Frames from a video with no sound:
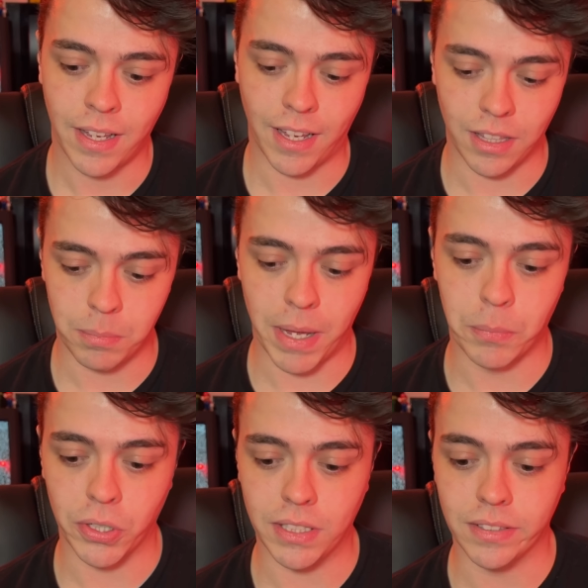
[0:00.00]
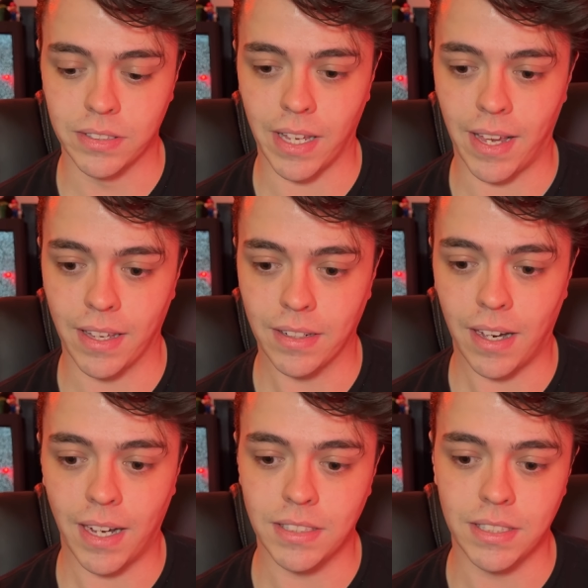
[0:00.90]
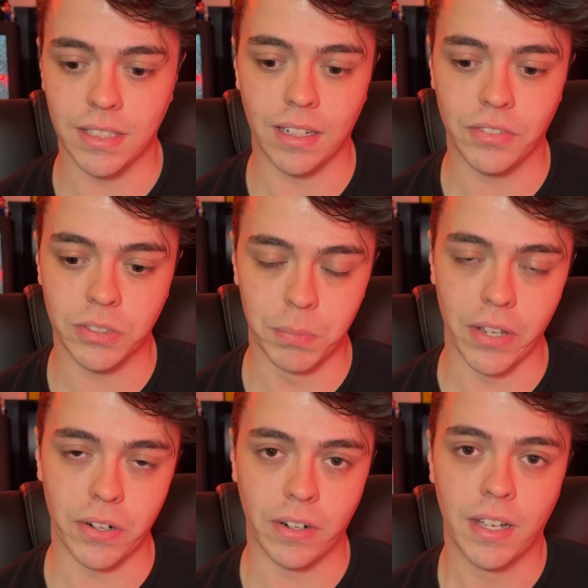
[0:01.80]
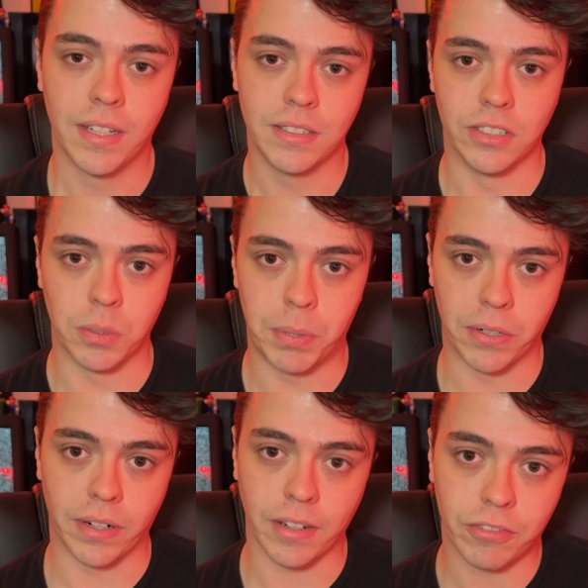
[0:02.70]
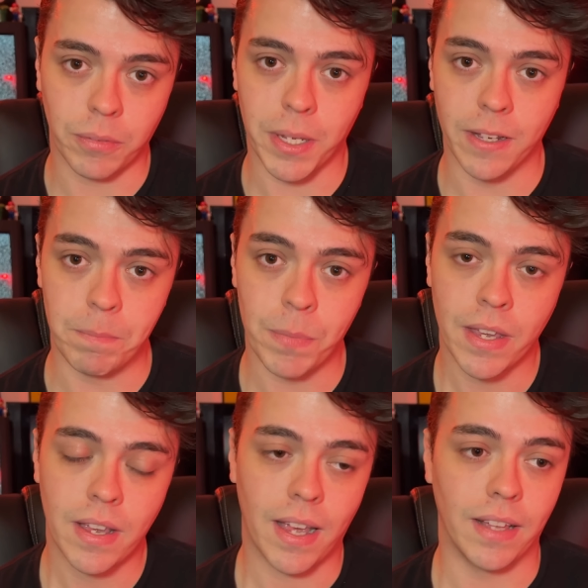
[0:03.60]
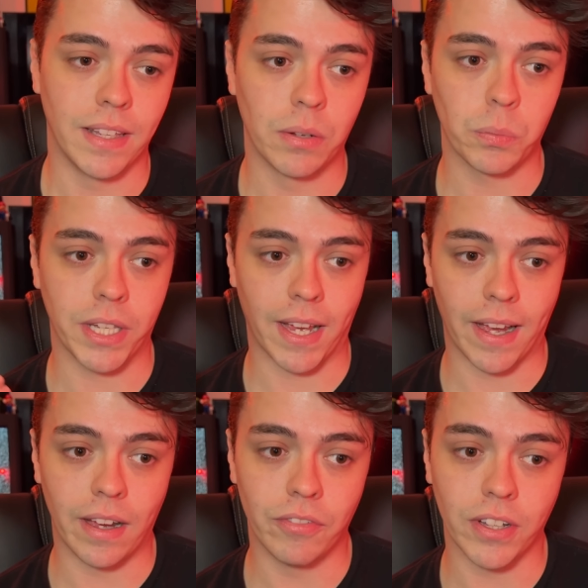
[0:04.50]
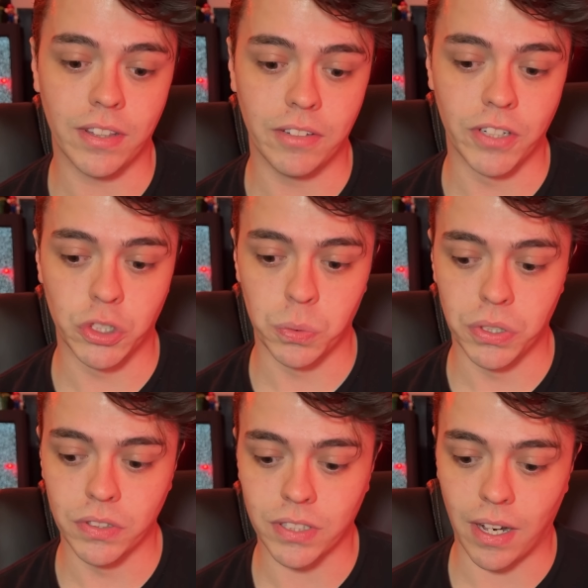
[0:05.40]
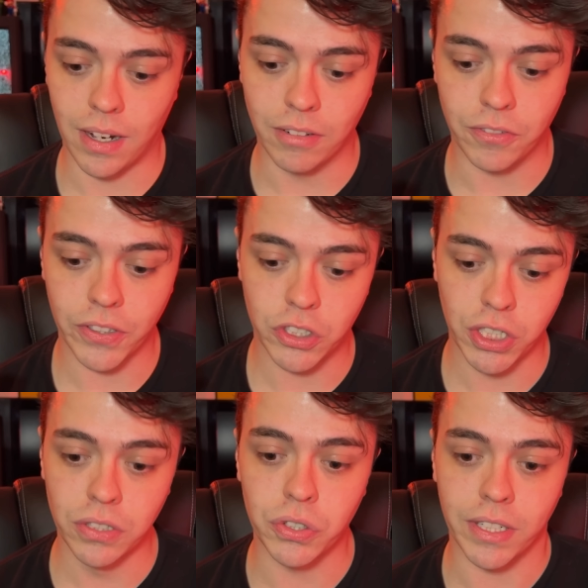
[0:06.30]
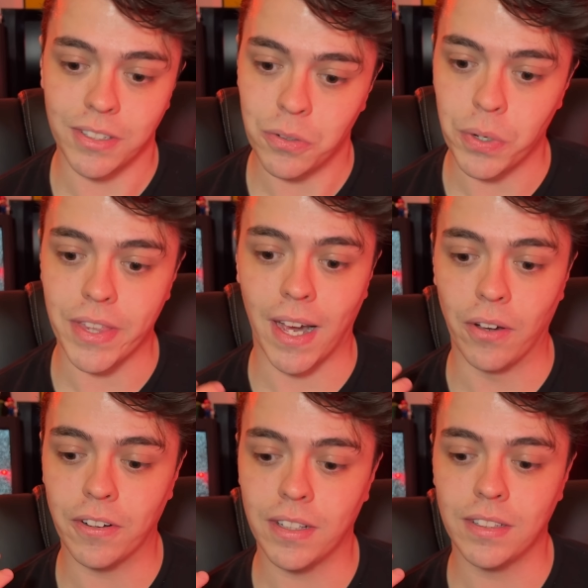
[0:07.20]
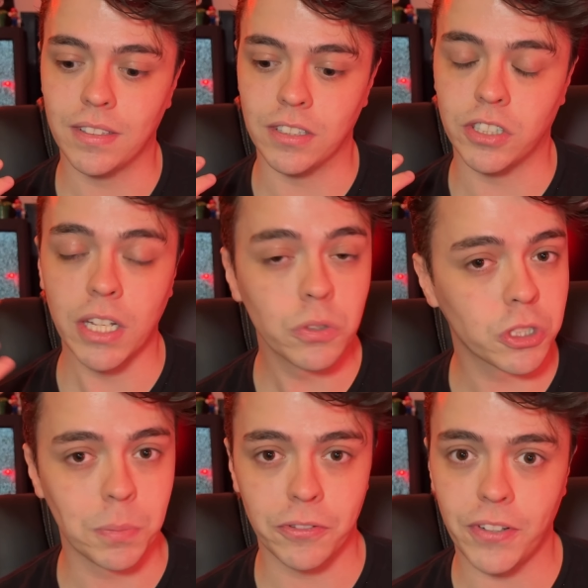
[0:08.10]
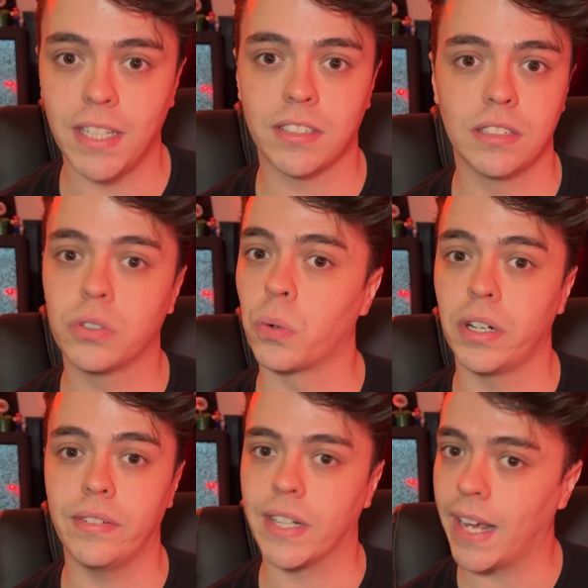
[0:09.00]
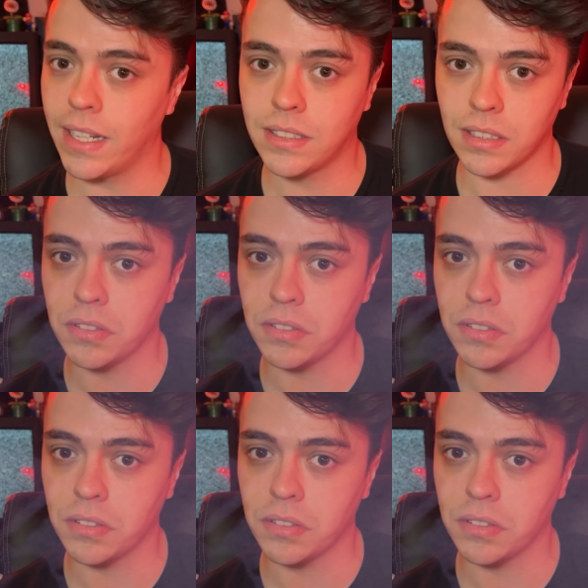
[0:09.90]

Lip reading: and the memories and idea of his mother disappearing from him. And then we have the visuals of children without distinguishable faces or even heads in